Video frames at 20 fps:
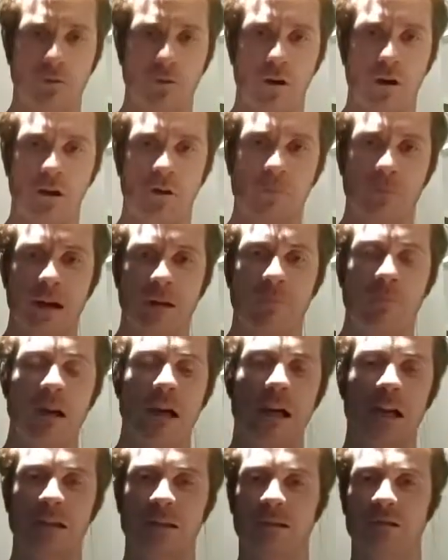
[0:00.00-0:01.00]
you all my
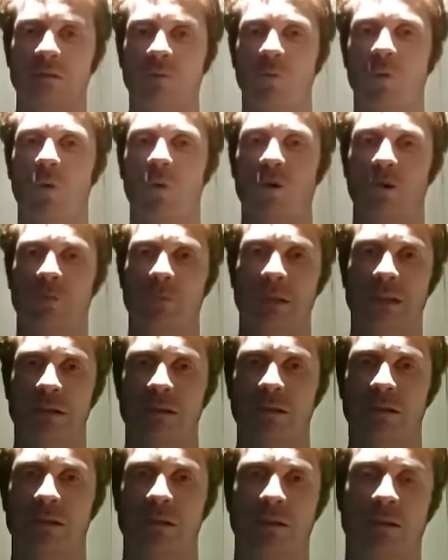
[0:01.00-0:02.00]
best,
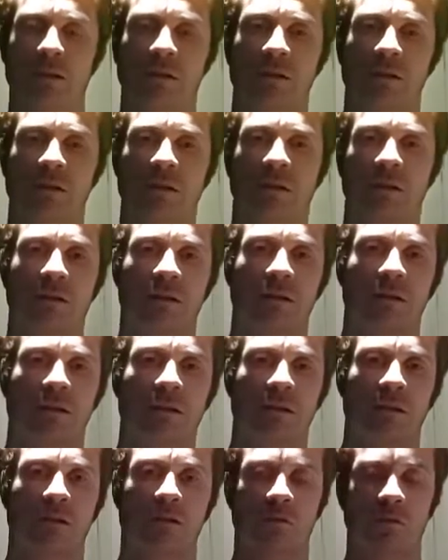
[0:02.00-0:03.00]
warmest
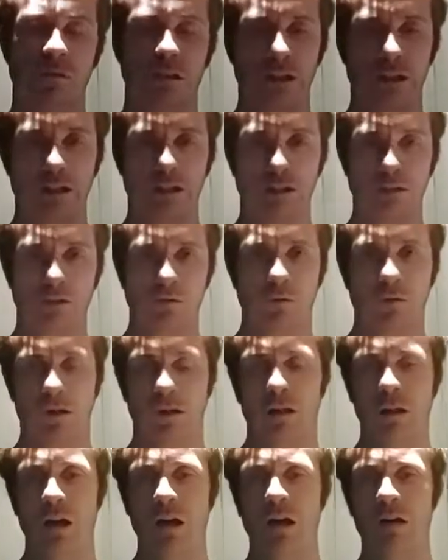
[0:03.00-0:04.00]
greetings
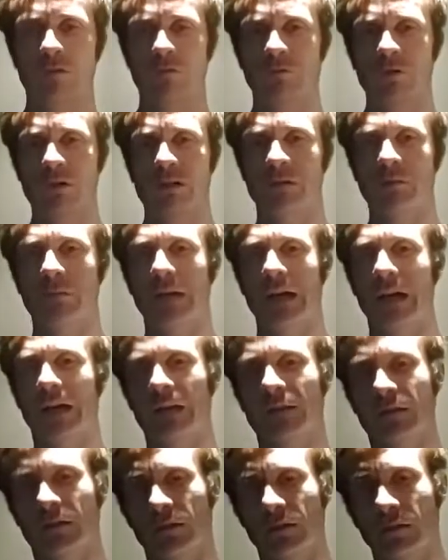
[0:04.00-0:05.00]
with love,
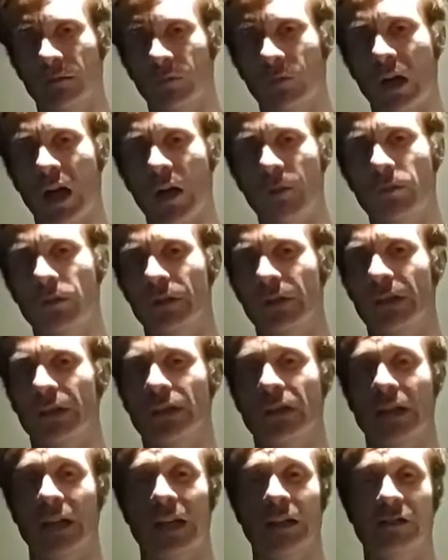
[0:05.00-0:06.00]
respect,
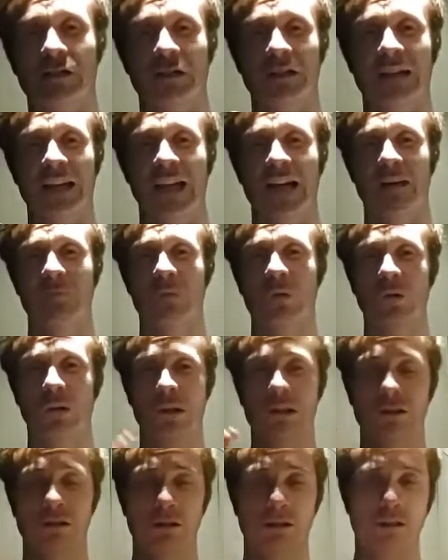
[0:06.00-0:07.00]
appreciation,
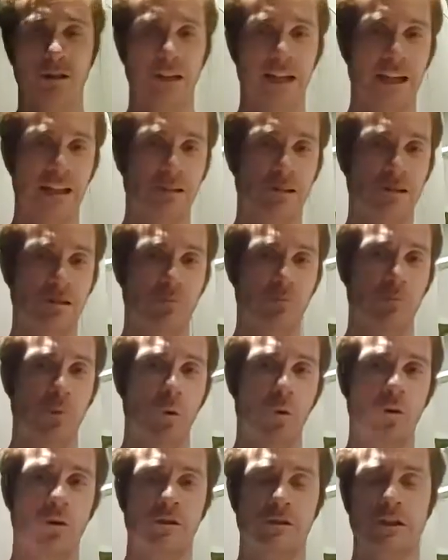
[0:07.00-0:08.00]
admiration, and
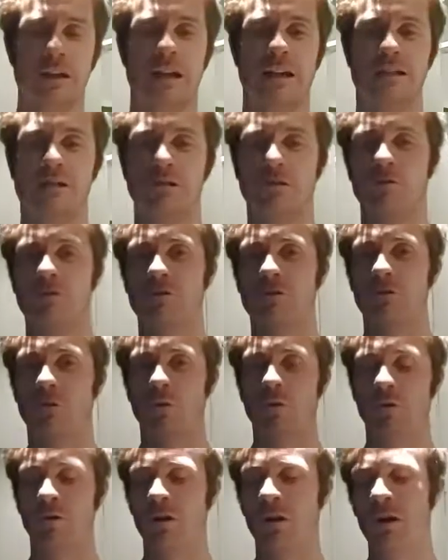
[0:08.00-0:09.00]
support as
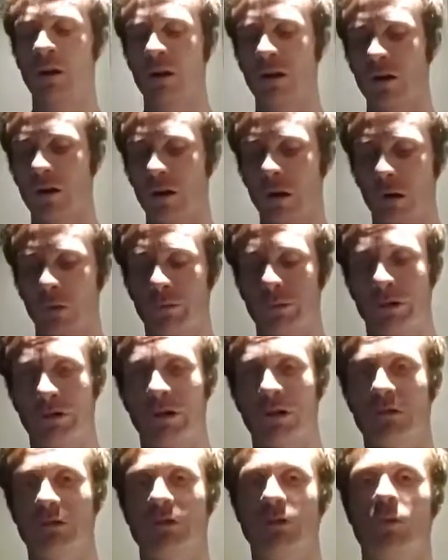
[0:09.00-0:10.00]
usual. Hope you're
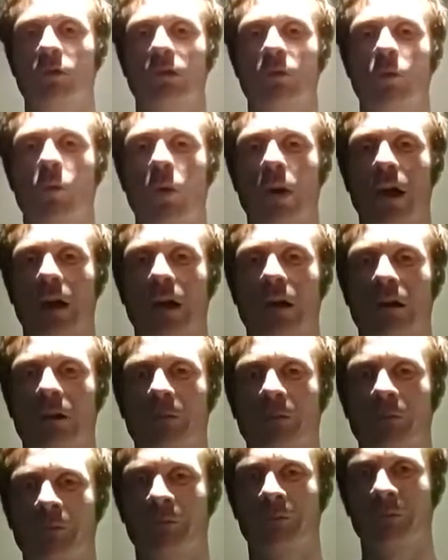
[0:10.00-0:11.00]
all doing well.
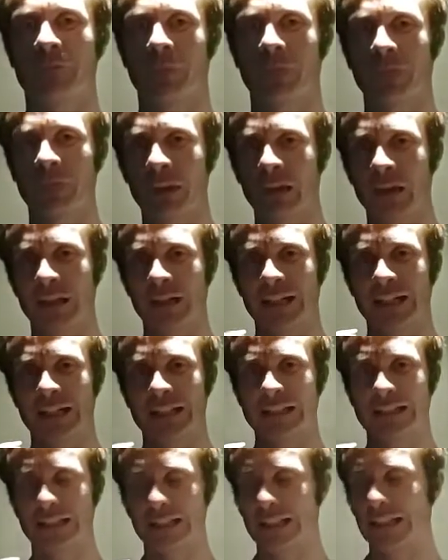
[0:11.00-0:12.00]

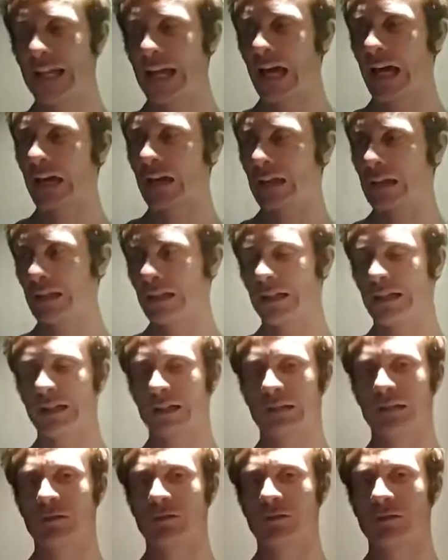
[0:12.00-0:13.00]
Today
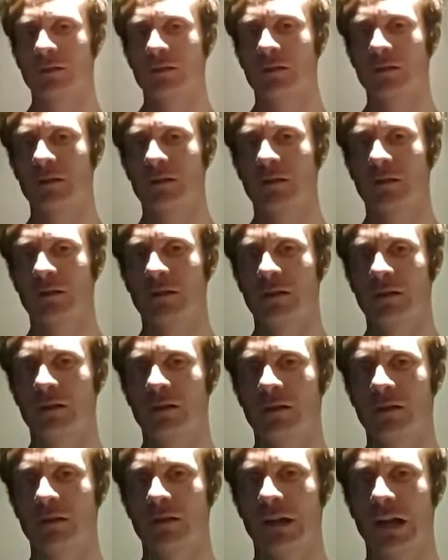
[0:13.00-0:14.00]
is
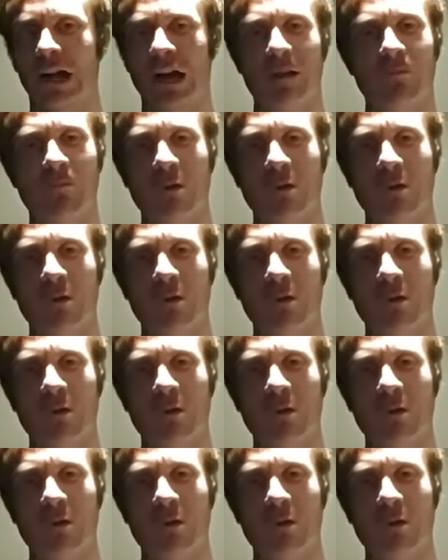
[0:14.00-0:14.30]
a